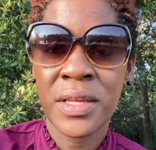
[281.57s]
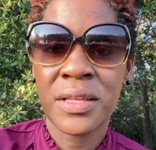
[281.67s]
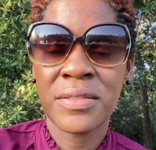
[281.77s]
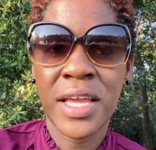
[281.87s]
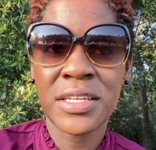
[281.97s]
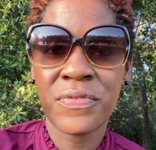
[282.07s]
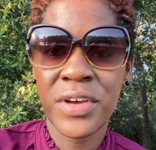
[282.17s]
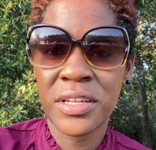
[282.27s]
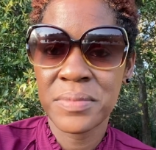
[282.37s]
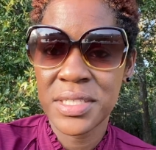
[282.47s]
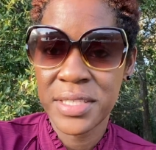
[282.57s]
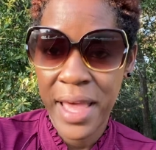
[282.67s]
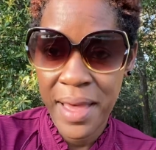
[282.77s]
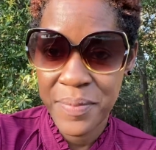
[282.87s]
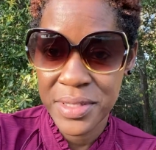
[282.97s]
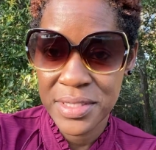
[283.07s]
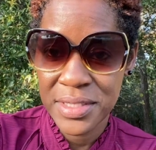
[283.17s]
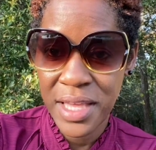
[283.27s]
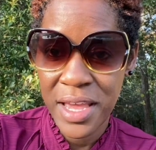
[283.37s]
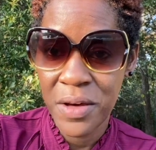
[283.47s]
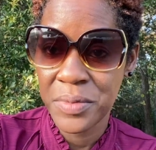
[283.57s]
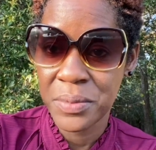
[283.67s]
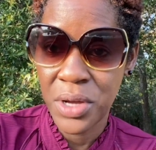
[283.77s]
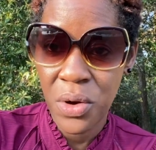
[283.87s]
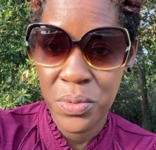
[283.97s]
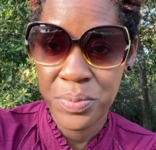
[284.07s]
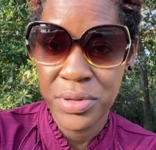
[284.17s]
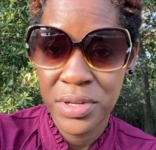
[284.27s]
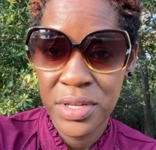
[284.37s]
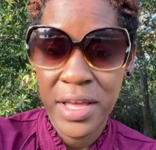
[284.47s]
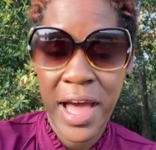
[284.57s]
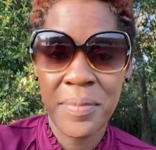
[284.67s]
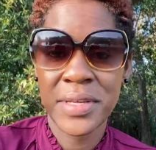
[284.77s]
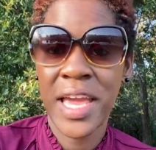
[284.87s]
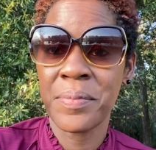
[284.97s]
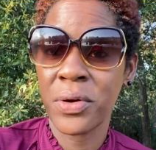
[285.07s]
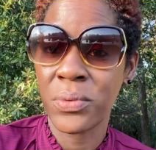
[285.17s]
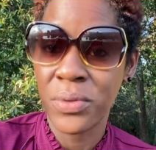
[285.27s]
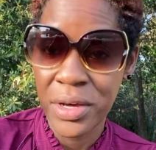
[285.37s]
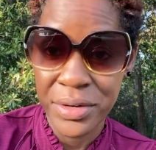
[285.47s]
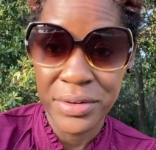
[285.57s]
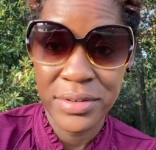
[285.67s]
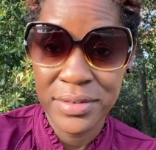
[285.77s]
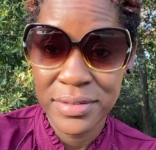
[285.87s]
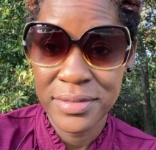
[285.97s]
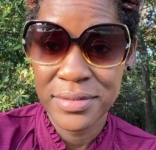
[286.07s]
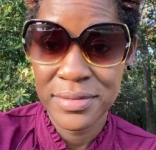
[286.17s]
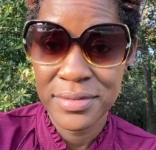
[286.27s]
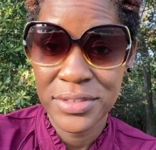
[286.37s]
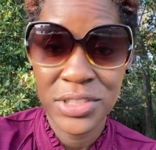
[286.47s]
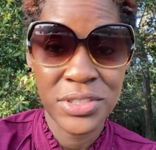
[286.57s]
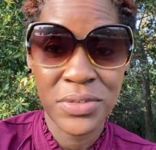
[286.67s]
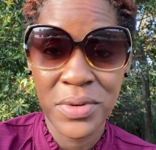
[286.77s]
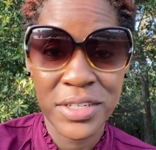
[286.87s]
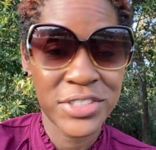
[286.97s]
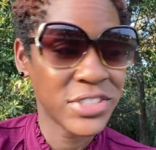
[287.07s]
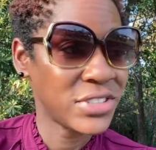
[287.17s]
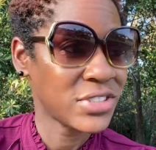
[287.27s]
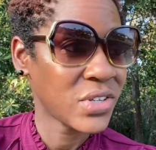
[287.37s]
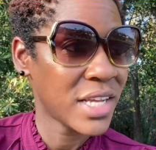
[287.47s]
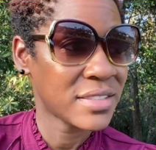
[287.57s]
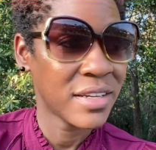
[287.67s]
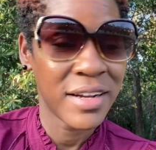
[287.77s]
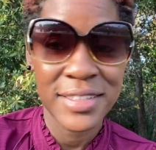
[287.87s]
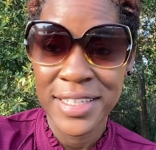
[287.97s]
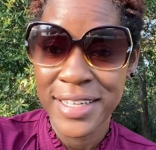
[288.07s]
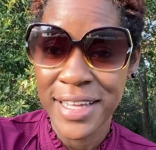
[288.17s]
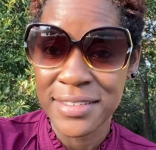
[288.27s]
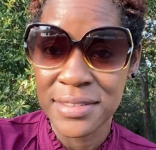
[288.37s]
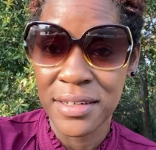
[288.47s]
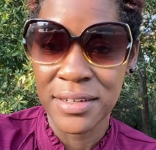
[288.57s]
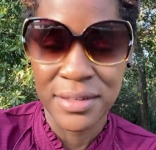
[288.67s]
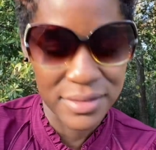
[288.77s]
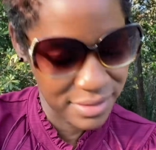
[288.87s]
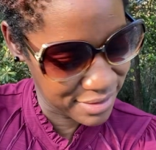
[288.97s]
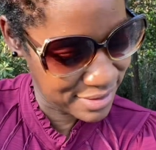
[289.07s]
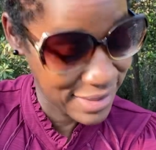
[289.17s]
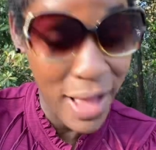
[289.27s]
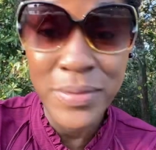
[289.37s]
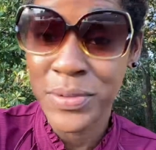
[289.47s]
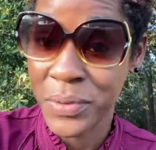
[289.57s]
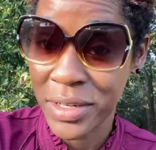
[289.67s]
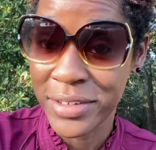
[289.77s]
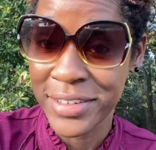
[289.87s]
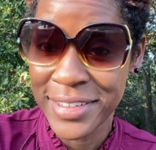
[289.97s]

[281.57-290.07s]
they develop these habits that help them cope. I became a runner. She's a runner. She's a track star. I think they got a song. I was a runner.